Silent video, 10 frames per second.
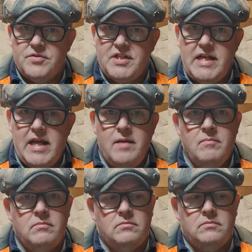see
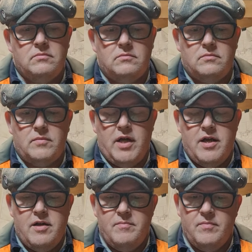him.
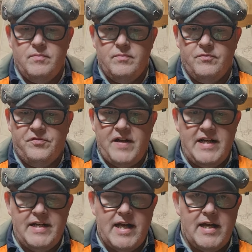
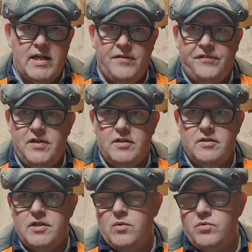Failing that, if you
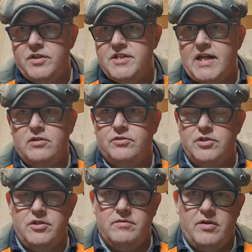don't want to tackle
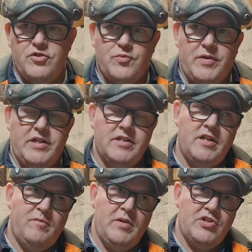doing your own springs,
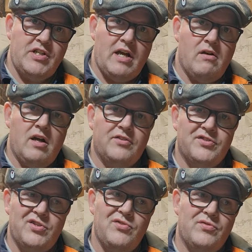give me a shout. I'll
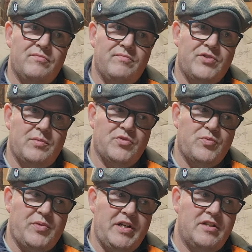do some
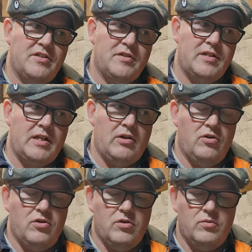springs,
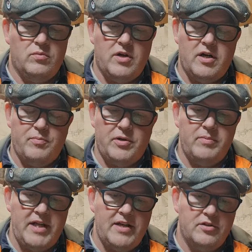or what I'll
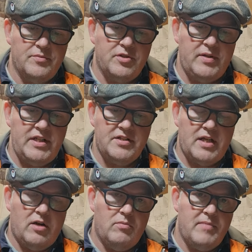probably end up doing is
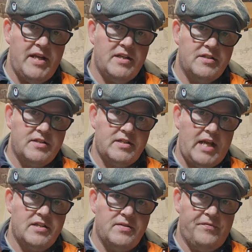I'll make
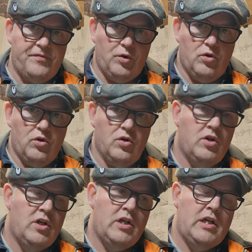sets of 4
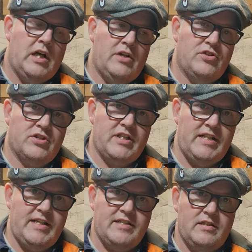and just
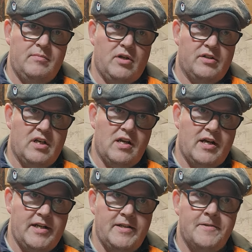list them
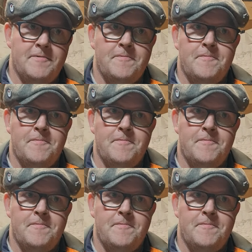online,